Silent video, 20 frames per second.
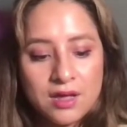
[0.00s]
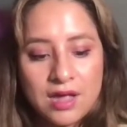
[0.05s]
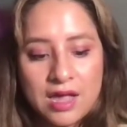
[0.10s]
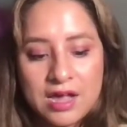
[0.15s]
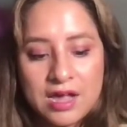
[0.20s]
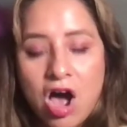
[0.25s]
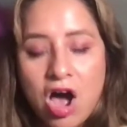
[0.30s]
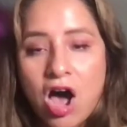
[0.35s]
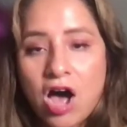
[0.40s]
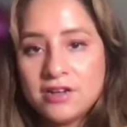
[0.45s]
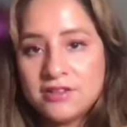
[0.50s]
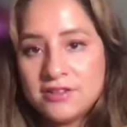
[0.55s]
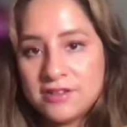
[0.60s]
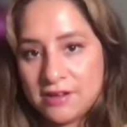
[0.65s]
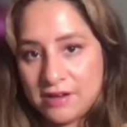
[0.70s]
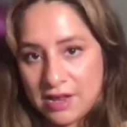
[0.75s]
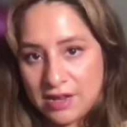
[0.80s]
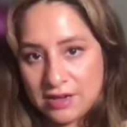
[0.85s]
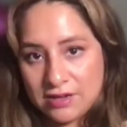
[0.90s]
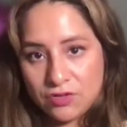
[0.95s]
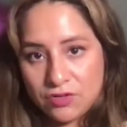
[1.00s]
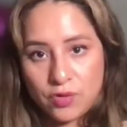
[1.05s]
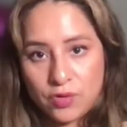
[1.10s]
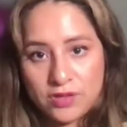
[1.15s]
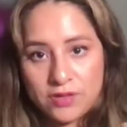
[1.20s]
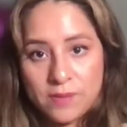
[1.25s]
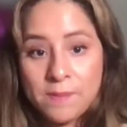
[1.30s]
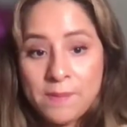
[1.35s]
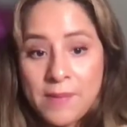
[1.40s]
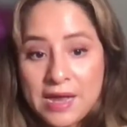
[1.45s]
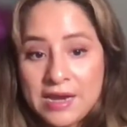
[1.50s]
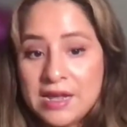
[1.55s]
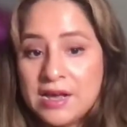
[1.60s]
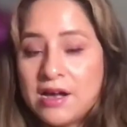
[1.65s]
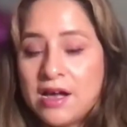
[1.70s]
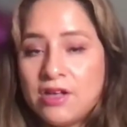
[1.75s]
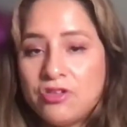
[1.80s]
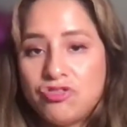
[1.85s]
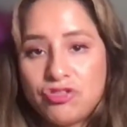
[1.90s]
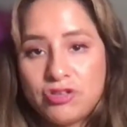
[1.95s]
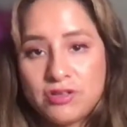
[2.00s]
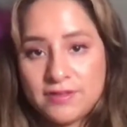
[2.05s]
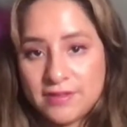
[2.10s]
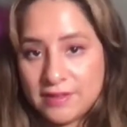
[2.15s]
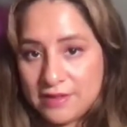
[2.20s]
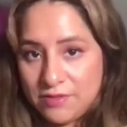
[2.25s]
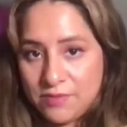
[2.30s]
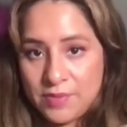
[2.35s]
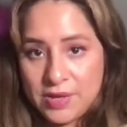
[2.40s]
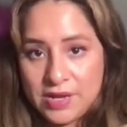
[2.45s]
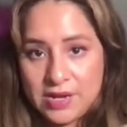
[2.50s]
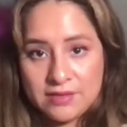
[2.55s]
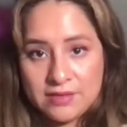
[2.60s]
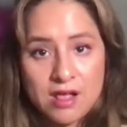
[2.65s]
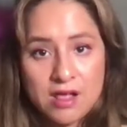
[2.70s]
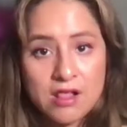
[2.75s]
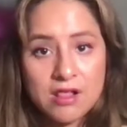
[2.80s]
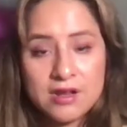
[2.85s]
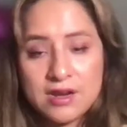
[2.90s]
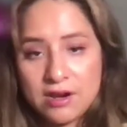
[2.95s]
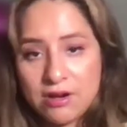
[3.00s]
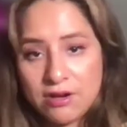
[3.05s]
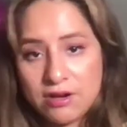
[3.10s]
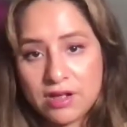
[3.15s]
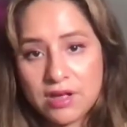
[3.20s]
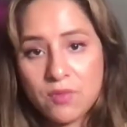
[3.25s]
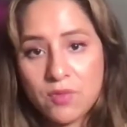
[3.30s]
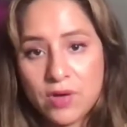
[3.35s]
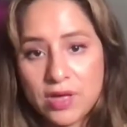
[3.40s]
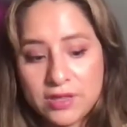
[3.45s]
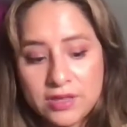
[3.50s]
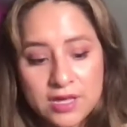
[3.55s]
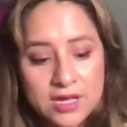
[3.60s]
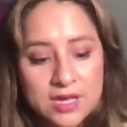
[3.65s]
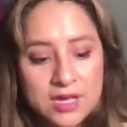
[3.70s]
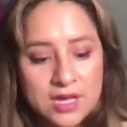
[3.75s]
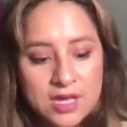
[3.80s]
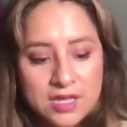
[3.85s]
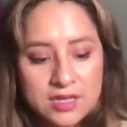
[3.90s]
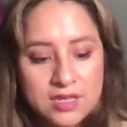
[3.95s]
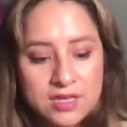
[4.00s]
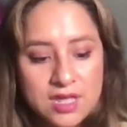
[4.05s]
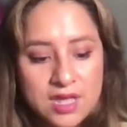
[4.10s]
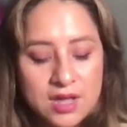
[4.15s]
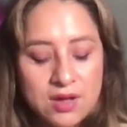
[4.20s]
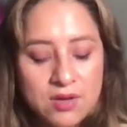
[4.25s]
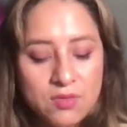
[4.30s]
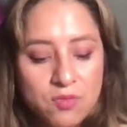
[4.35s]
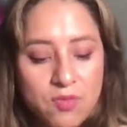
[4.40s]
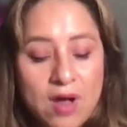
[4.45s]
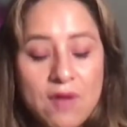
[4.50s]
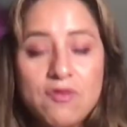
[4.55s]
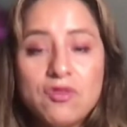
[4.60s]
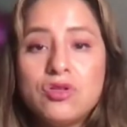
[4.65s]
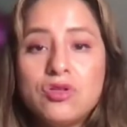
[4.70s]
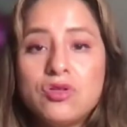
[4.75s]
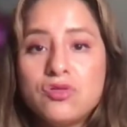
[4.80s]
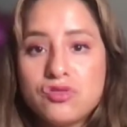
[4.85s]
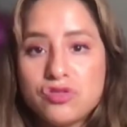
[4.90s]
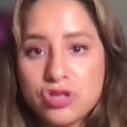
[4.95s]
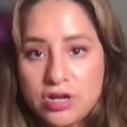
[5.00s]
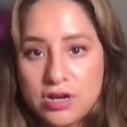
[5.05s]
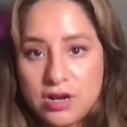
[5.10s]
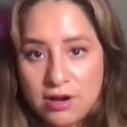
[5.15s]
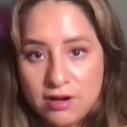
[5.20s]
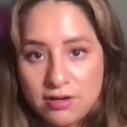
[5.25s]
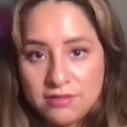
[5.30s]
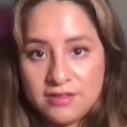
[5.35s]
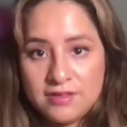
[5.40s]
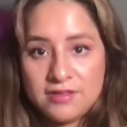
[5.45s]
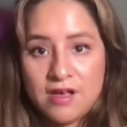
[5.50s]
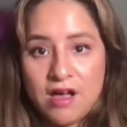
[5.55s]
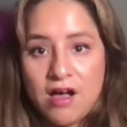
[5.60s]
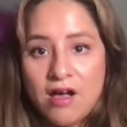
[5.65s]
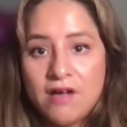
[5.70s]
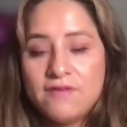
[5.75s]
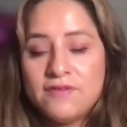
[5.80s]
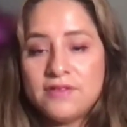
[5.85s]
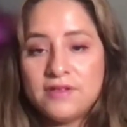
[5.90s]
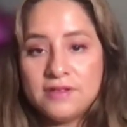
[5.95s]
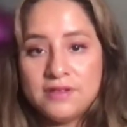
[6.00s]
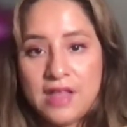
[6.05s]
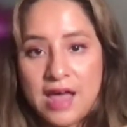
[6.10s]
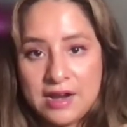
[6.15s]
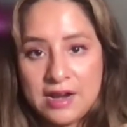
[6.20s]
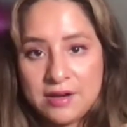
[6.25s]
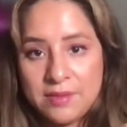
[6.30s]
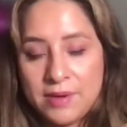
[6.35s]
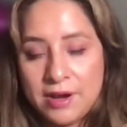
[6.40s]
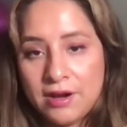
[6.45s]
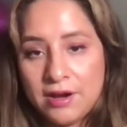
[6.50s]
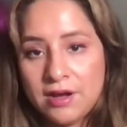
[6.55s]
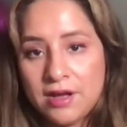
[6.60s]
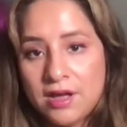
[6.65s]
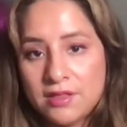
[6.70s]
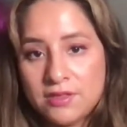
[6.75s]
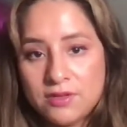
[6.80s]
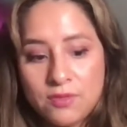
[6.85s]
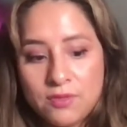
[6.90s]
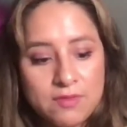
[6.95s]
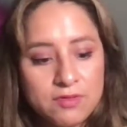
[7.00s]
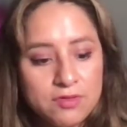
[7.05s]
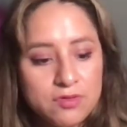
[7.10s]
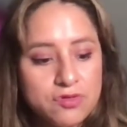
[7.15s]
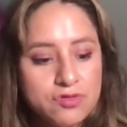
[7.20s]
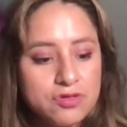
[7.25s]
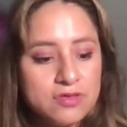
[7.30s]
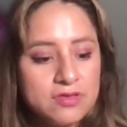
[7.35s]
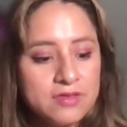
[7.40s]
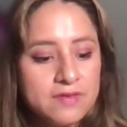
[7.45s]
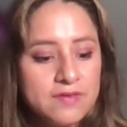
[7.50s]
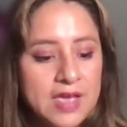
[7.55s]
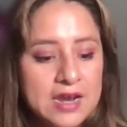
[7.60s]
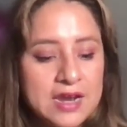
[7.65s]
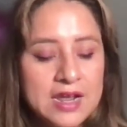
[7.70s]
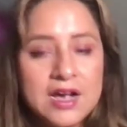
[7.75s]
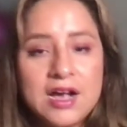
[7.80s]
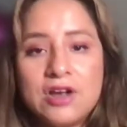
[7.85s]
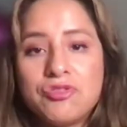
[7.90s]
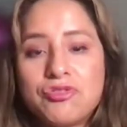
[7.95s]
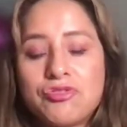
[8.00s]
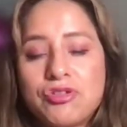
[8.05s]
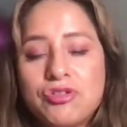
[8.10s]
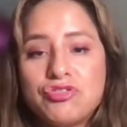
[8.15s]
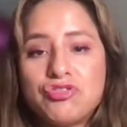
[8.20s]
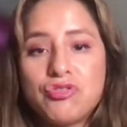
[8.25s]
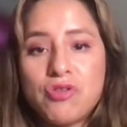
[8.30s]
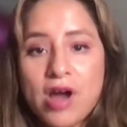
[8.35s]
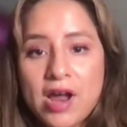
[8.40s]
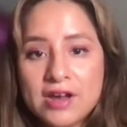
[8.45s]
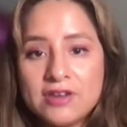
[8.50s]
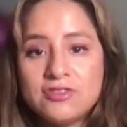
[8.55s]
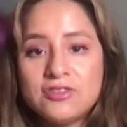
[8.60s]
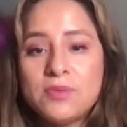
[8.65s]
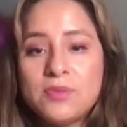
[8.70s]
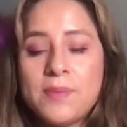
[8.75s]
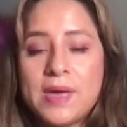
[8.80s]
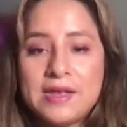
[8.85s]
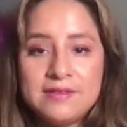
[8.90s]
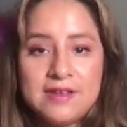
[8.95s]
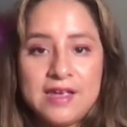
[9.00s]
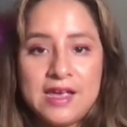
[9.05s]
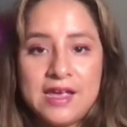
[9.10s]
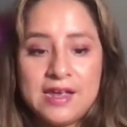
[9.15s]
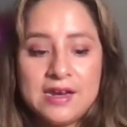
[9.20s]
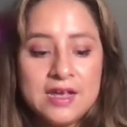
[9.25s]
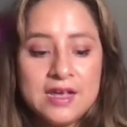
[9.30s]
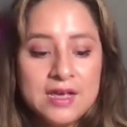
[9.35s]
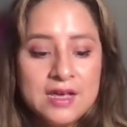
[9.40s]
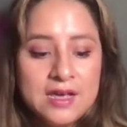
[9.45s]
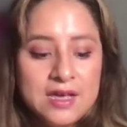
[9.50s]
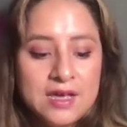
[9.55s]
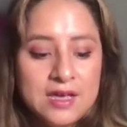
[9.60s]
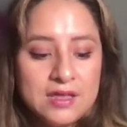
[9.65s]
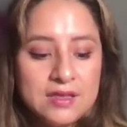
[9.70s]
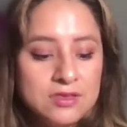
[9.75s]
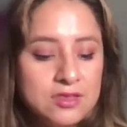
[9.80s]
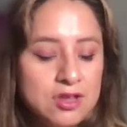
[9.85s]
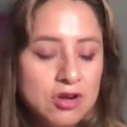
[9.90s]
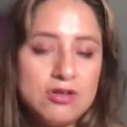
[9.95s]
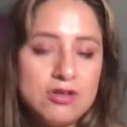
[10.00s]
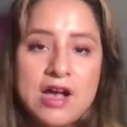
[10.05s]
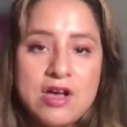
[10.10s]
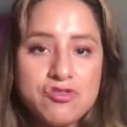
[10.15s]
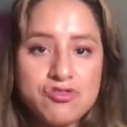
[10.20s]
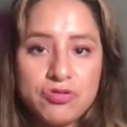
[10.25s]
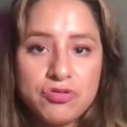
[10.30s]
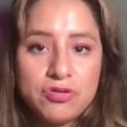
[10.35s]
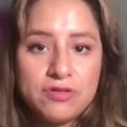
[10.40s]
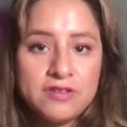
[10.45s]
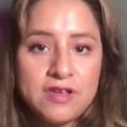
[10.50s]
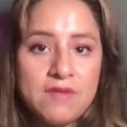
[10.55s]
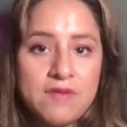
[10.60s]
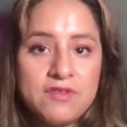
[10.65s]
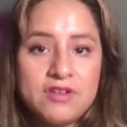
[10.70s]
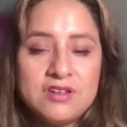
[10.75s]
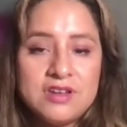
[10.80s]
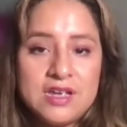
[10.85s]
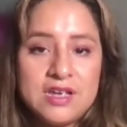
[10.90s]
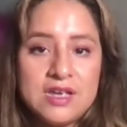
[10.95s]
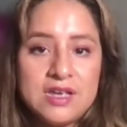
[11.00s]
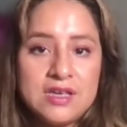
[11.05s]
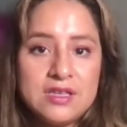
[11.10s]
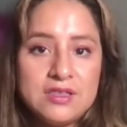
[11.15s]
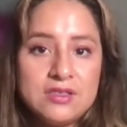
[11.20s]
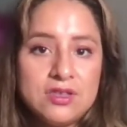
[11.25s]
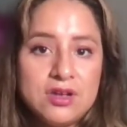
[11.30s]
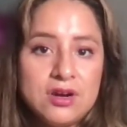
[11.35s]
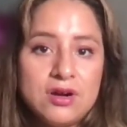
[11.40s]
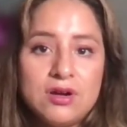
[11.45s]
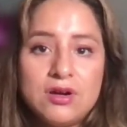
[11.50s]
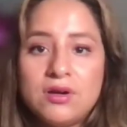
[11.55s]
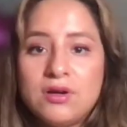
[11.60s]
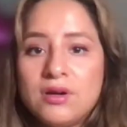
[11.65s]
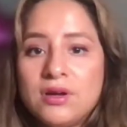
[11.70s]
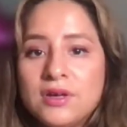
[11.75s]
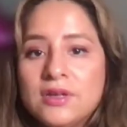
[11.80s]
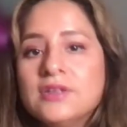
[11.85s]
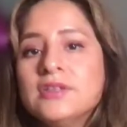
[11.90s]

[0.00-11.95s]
a continent with many countries that have been in solidarity with the revolutions of Latin America, the revolutions of any country trying to maintain their national sovereignty, their